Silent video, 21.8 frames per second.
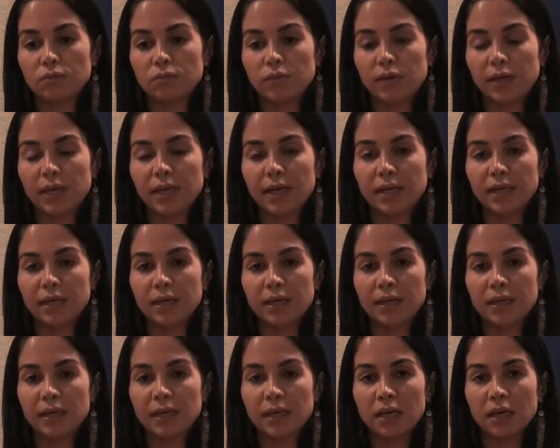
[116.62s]
really
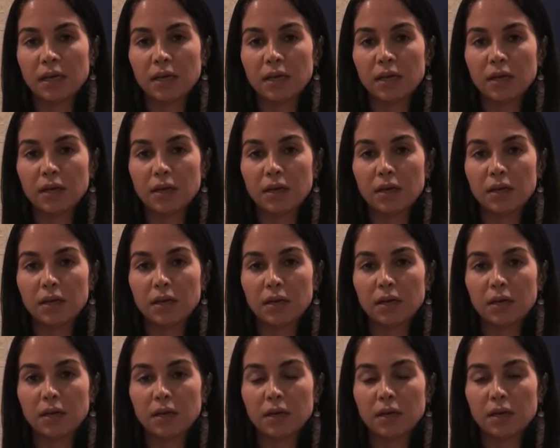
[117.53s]
the uh,
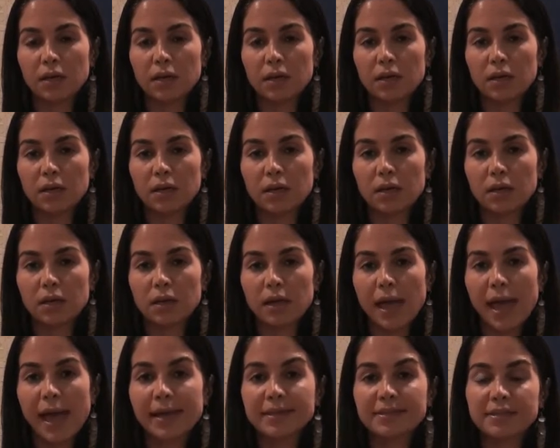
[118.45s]

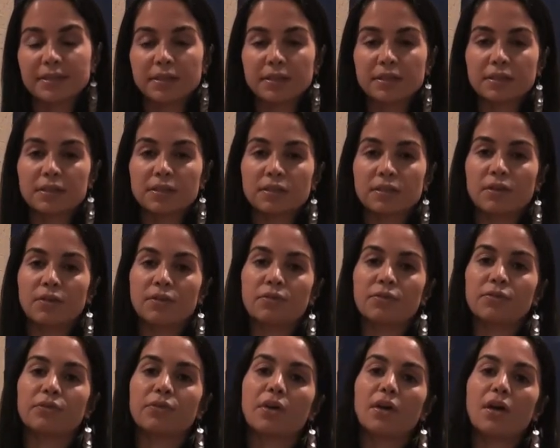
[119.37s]
essence of